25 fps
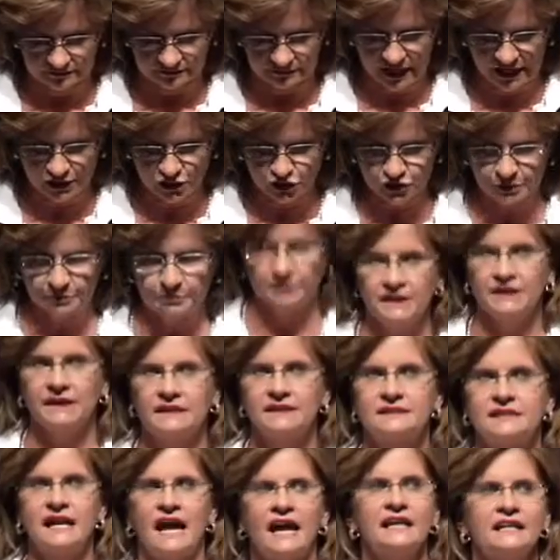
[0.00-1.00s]
That should be
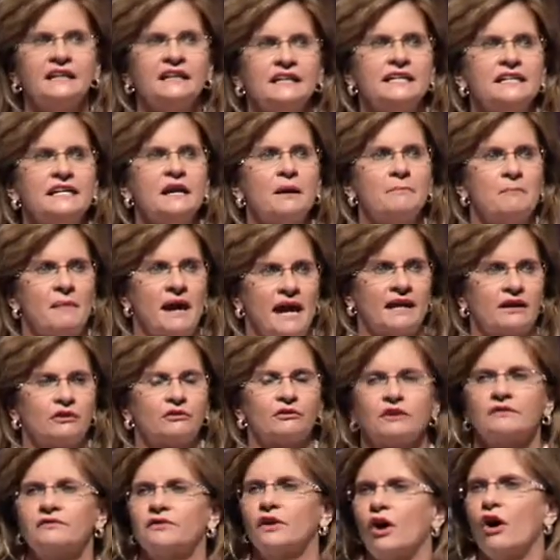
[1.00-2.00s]
a daily
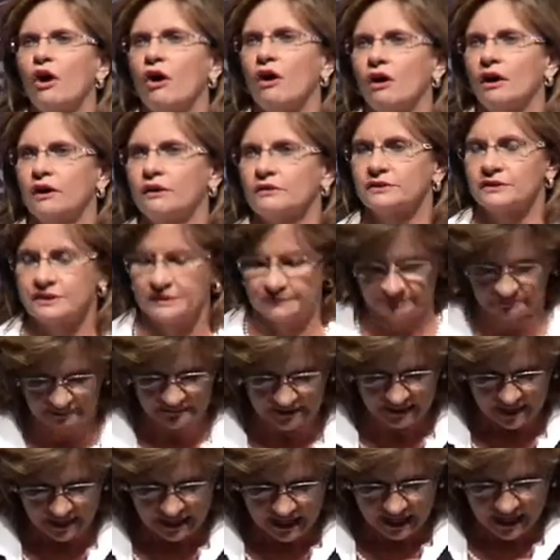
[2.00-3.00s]
matter of the heart.
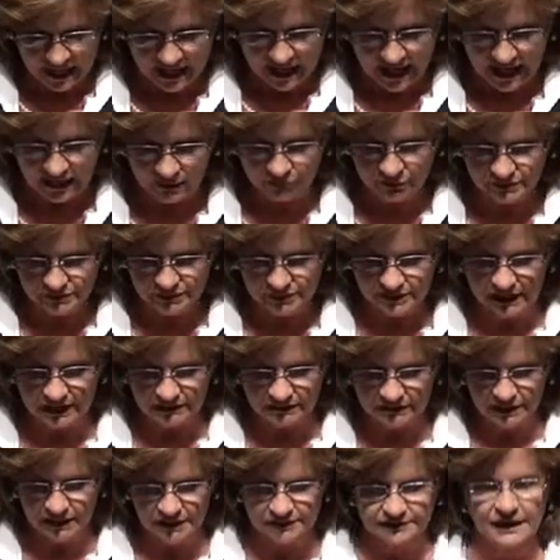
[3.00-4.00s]
I will
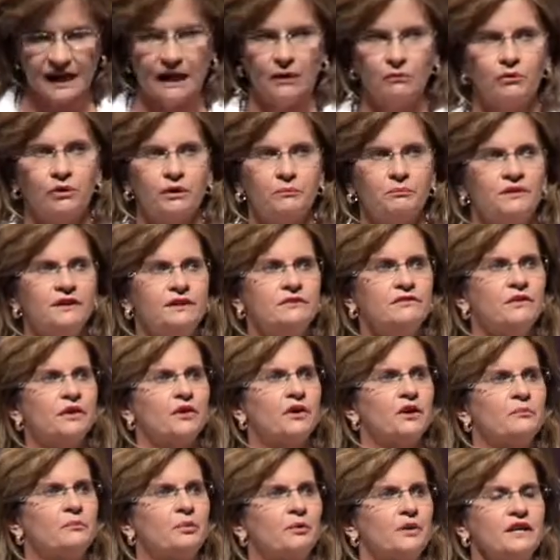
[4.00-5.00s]
say this, I will be
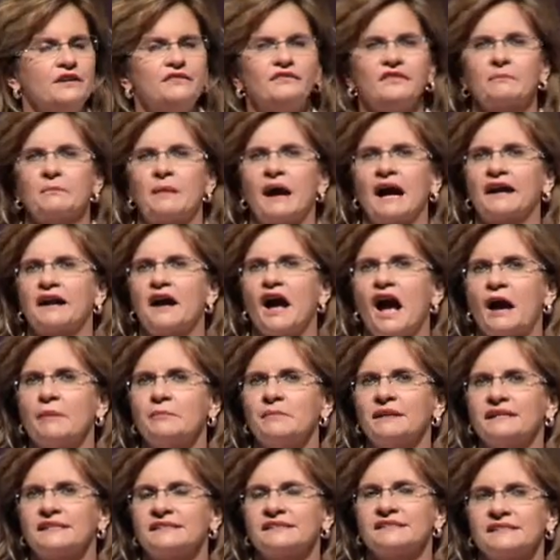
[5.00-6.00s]
very brief in my
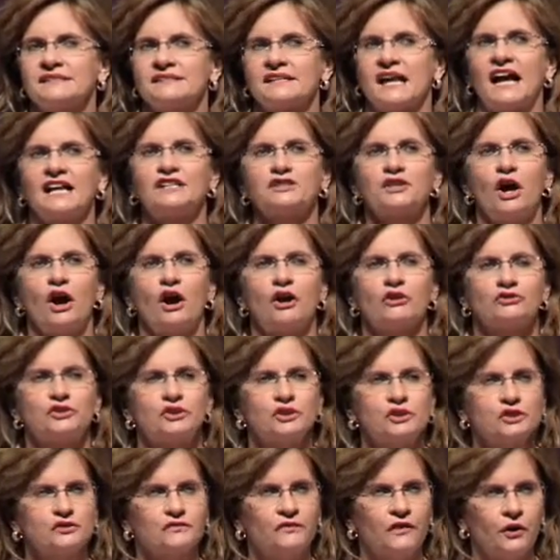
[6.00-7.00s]
comments as I talk
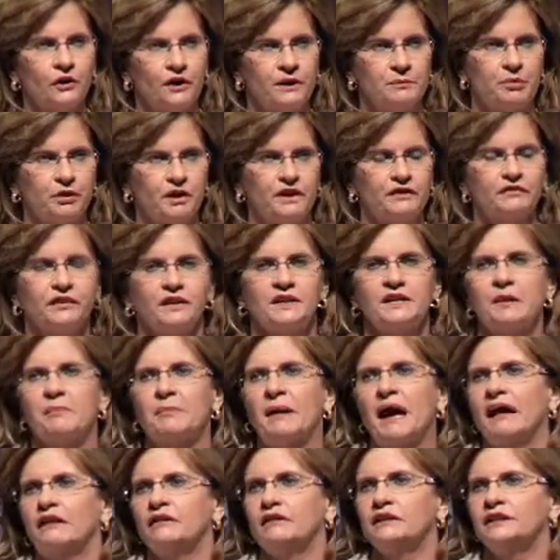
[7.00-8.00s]
just very briefly
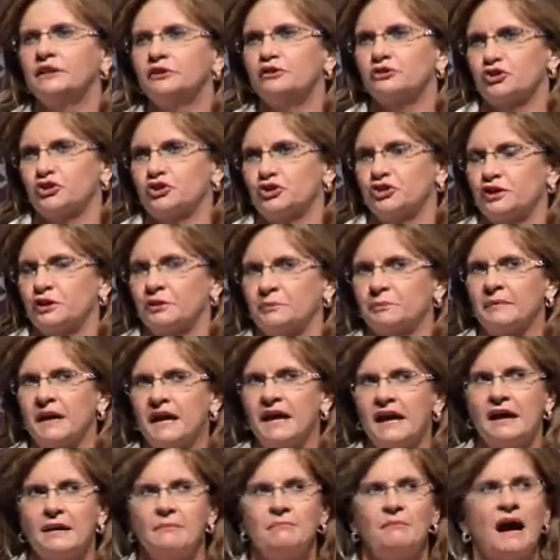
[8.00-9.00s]
about leadership.
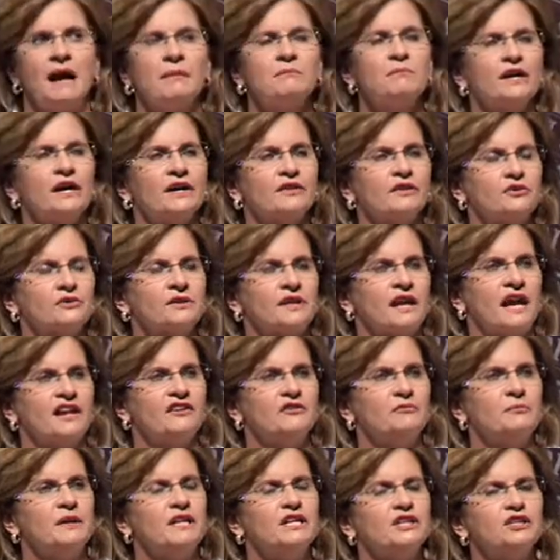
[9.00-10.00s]
My mother
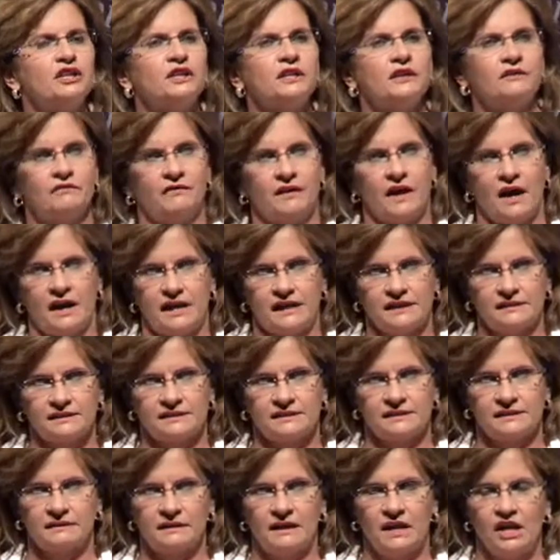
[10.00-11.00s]
gave me good
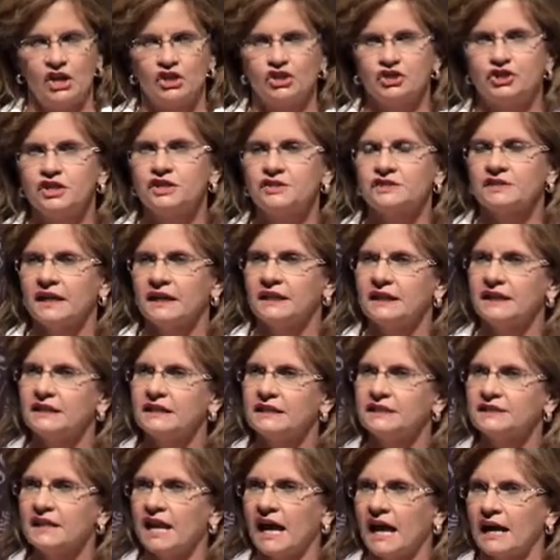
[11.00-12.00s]
advice. She said,
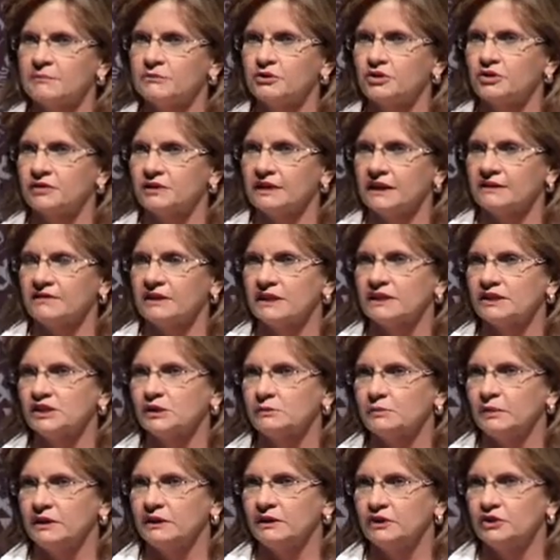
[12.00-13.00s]
anytime you're giving a
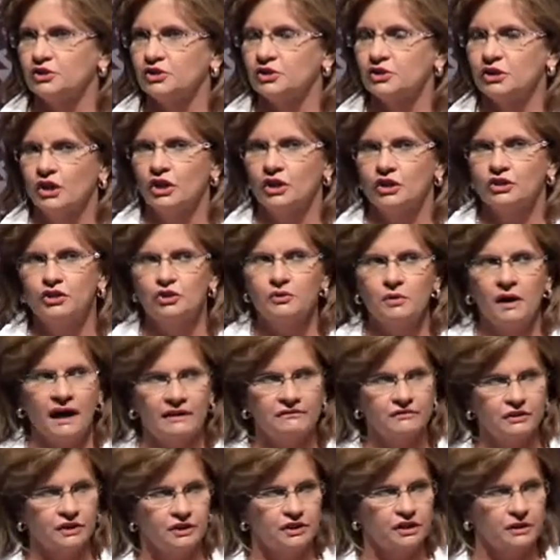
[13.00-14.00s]
speech, you
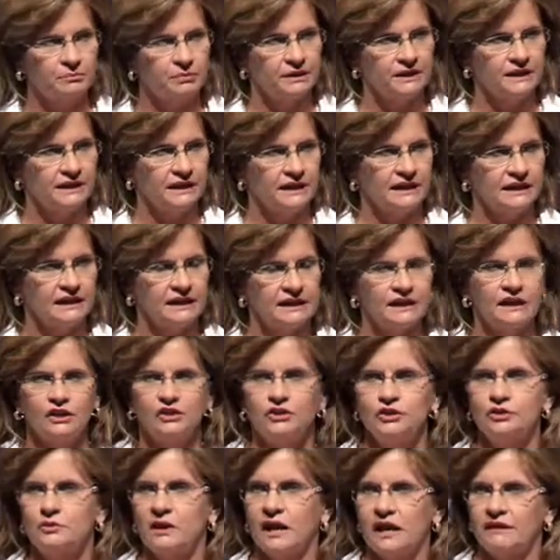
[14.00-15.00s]
have a good beginning,
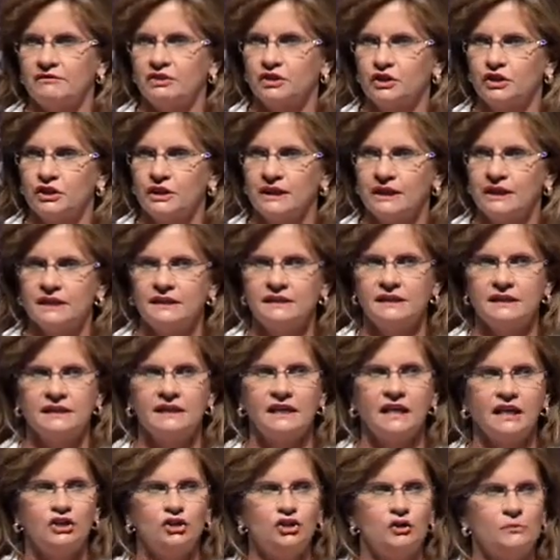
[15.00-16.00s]
you have a good
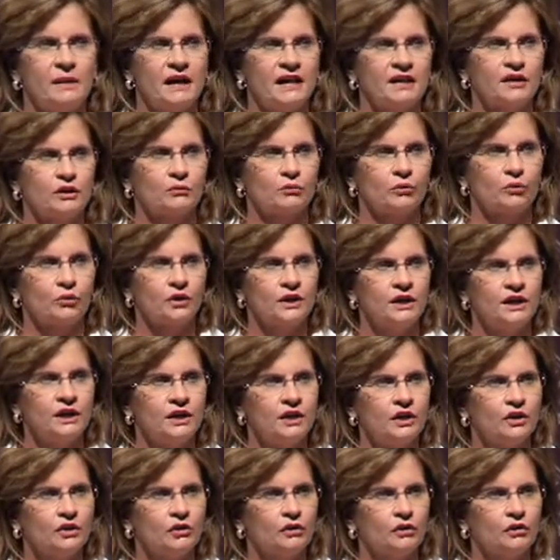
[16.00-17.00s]
ending, and you make them
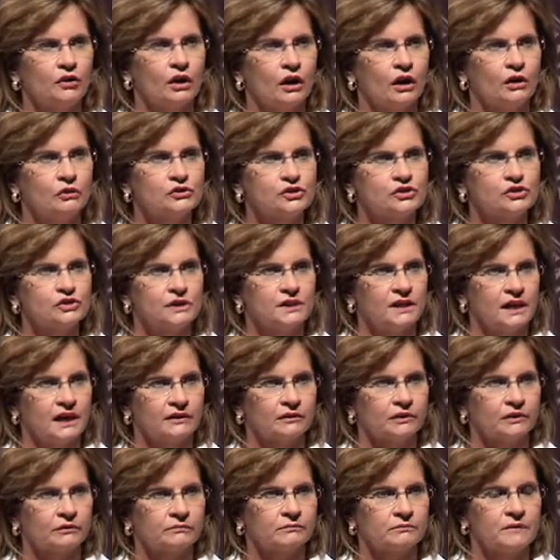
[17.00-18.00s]
real close
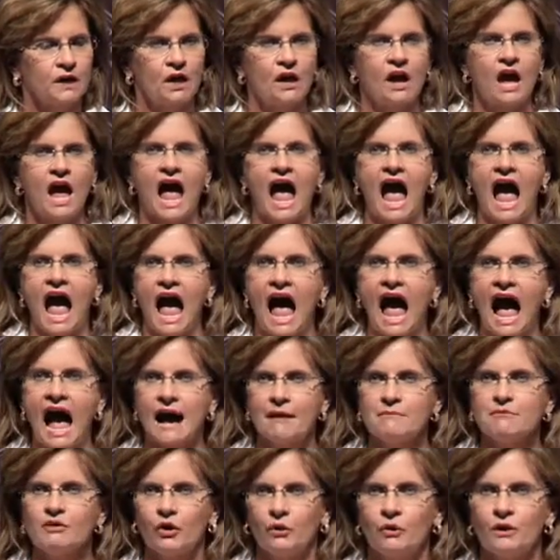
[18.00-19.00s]
together.
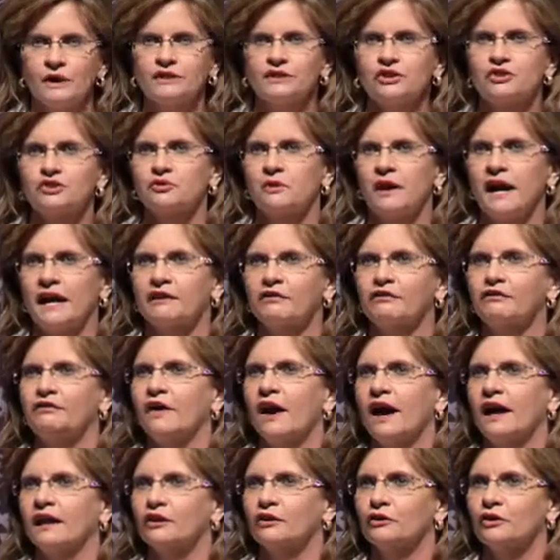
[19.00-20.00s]
I'm going to try to
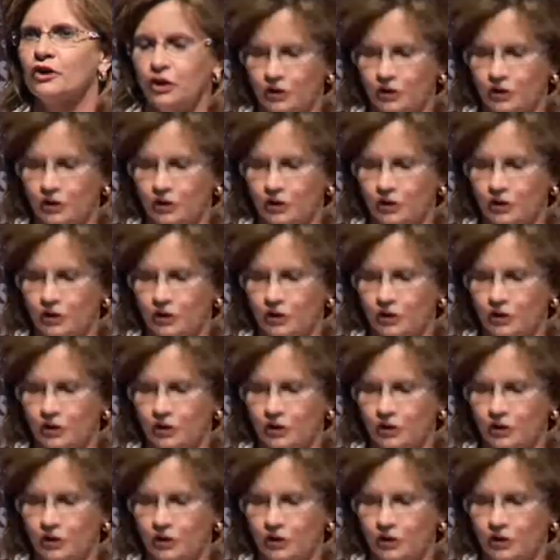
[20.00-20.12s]
follow